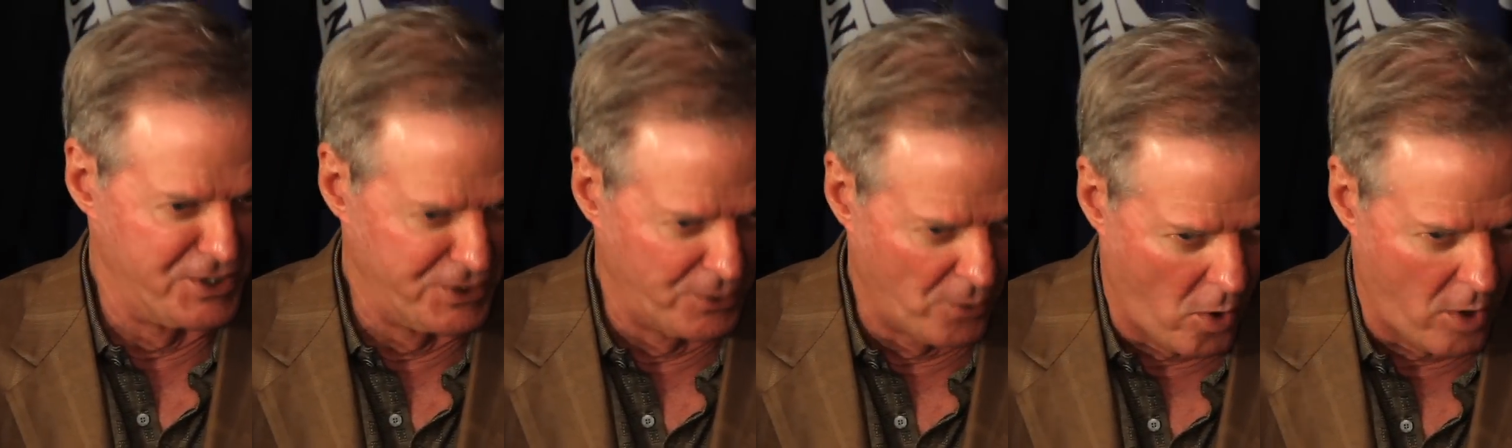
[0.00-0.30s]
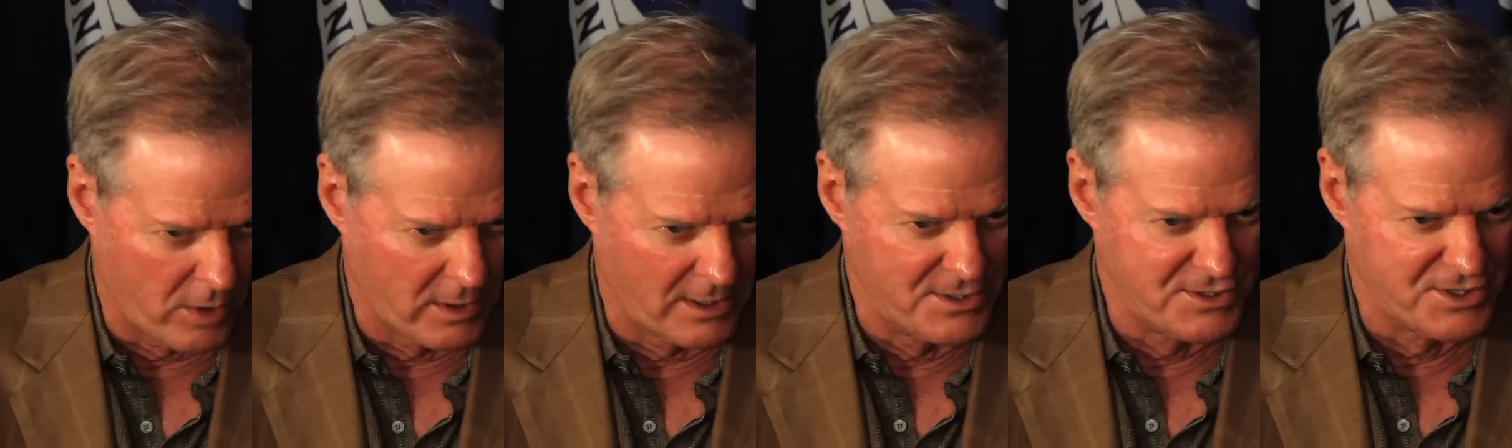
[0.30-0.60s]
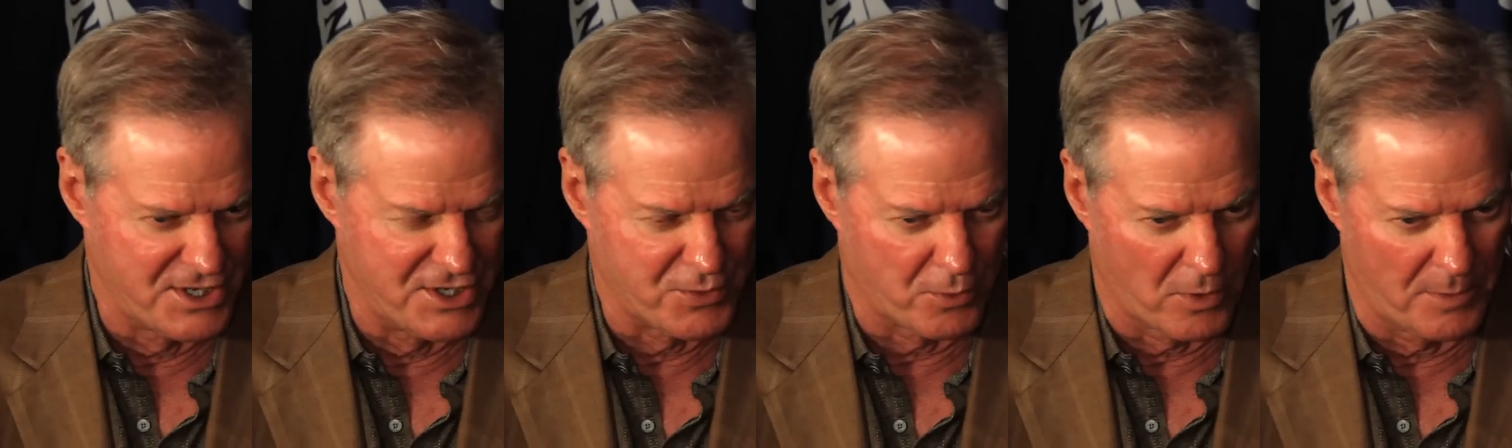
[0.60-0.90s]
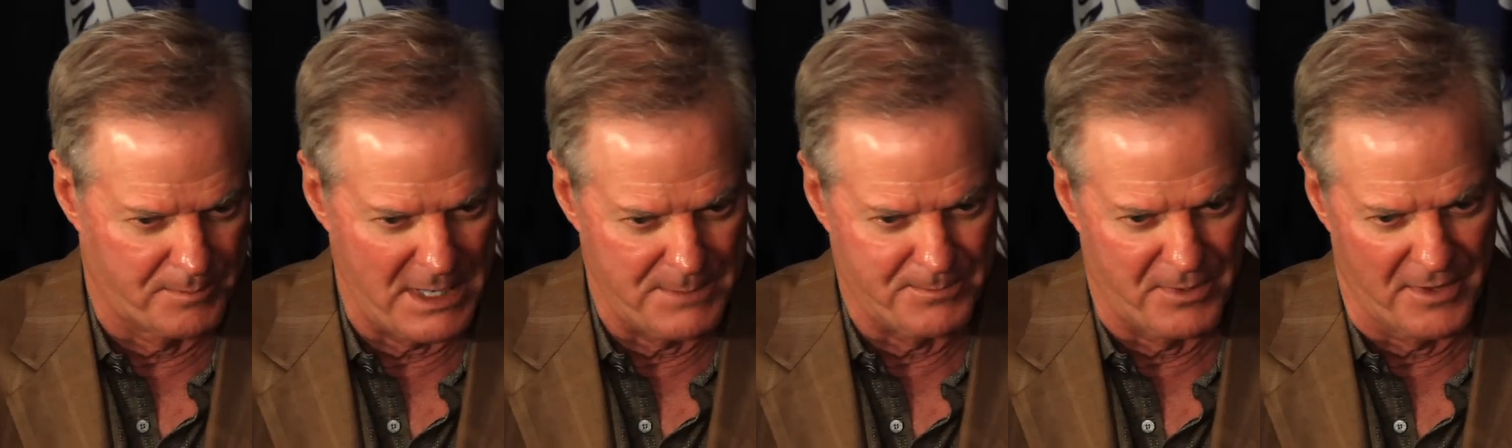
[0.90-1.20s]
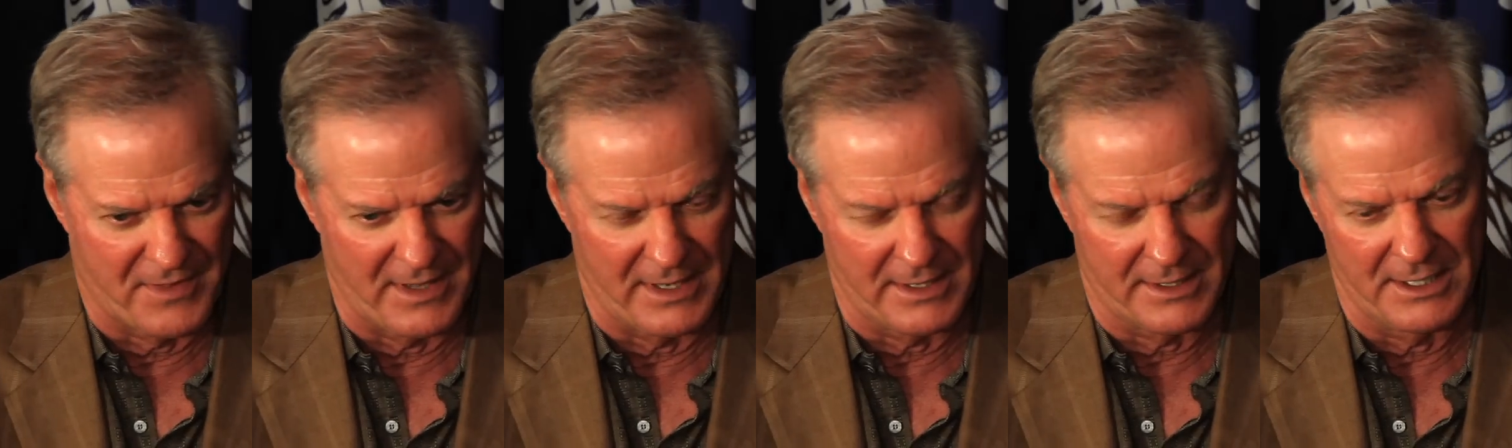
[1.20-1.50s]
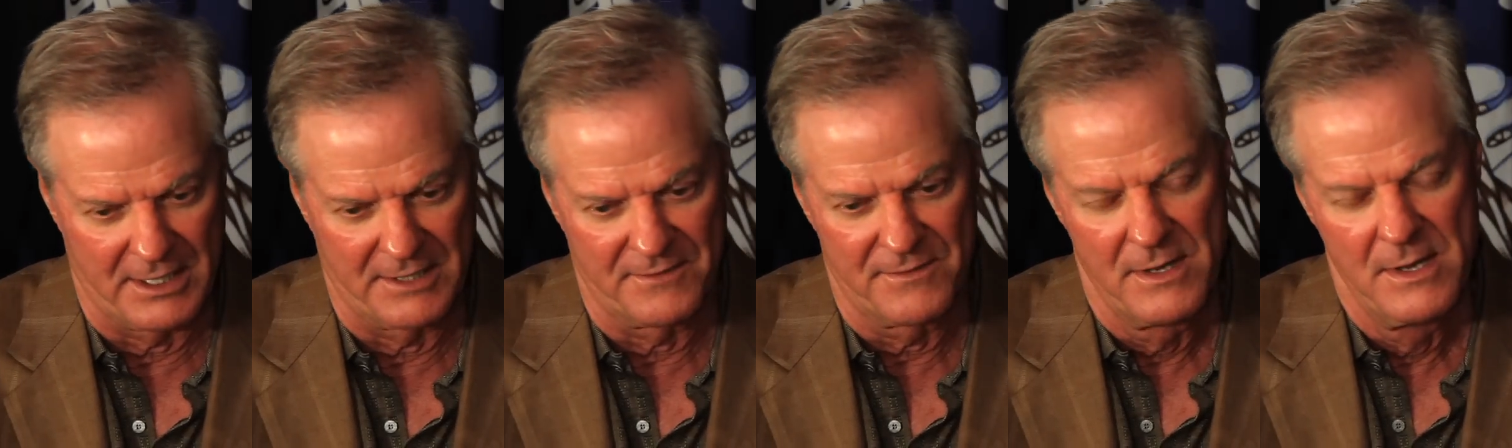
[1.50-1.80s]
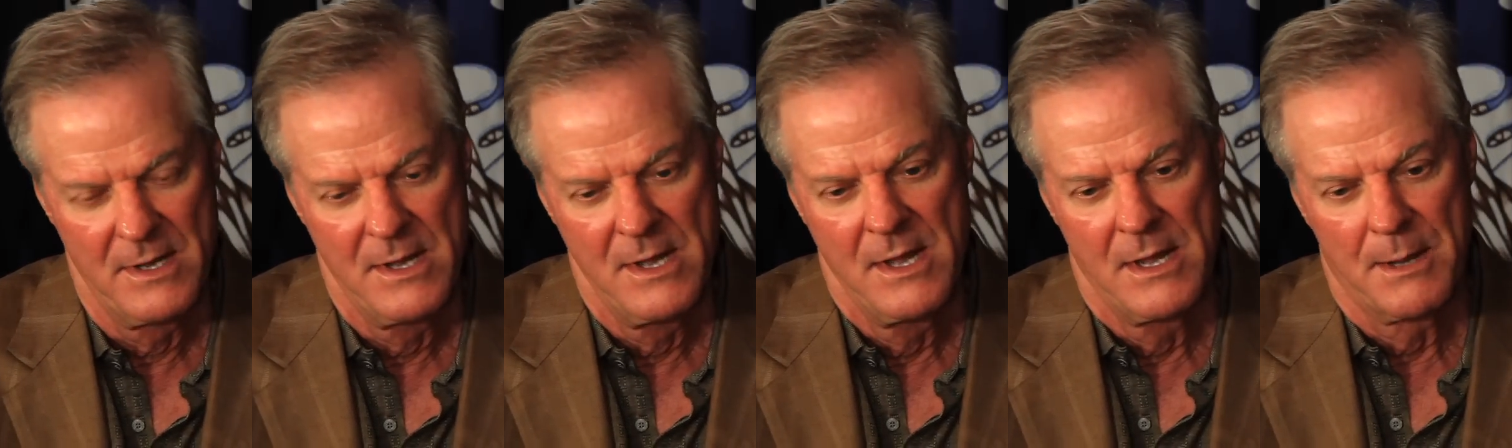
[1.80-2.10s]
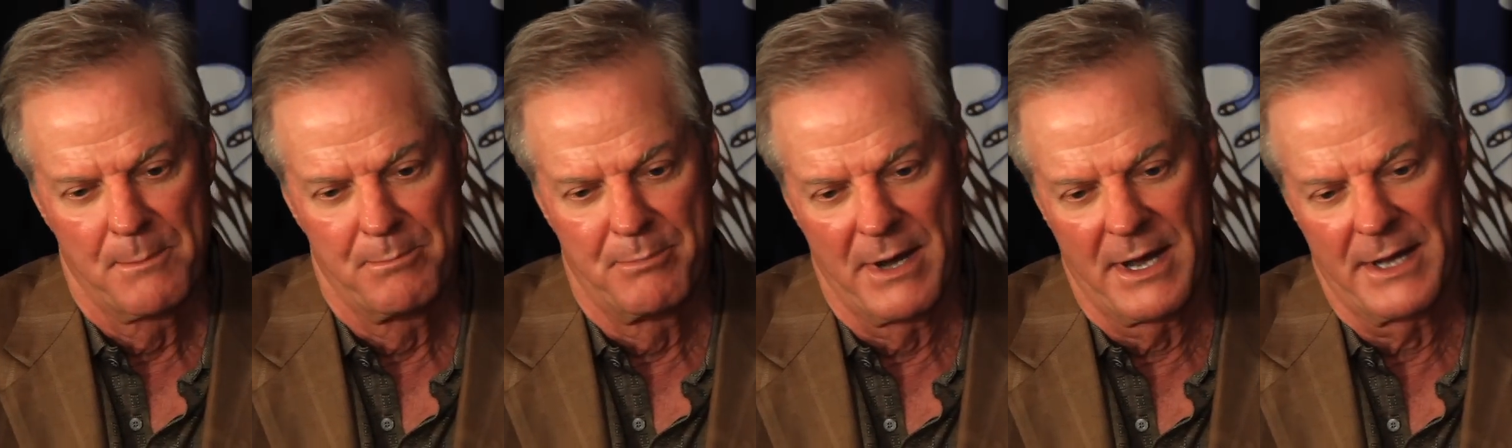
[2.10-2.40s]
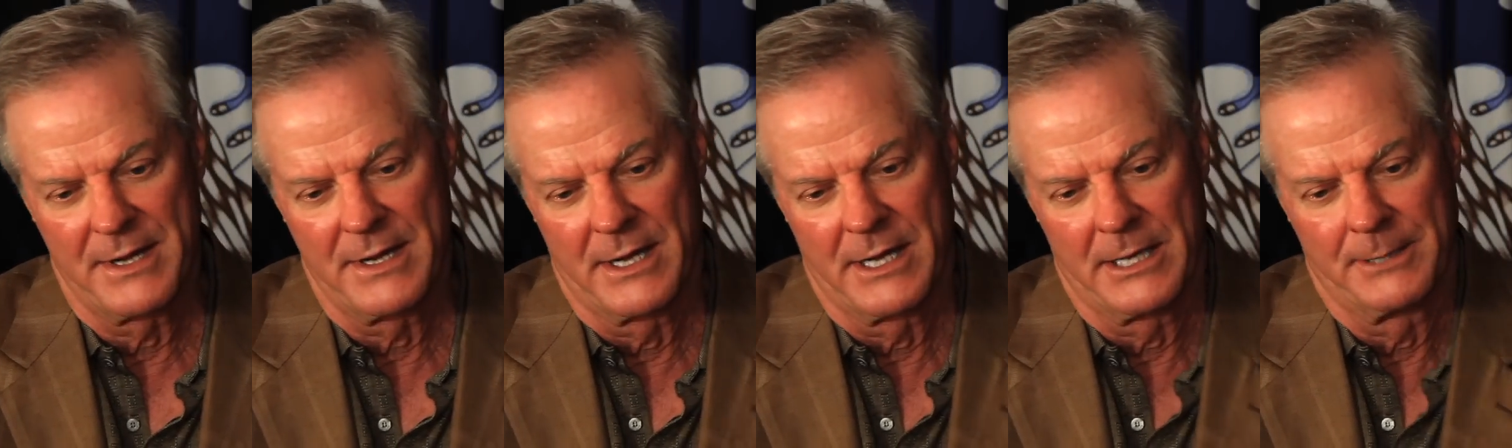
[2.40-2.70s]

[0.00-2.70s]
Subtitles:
New Orleans is where people think of. But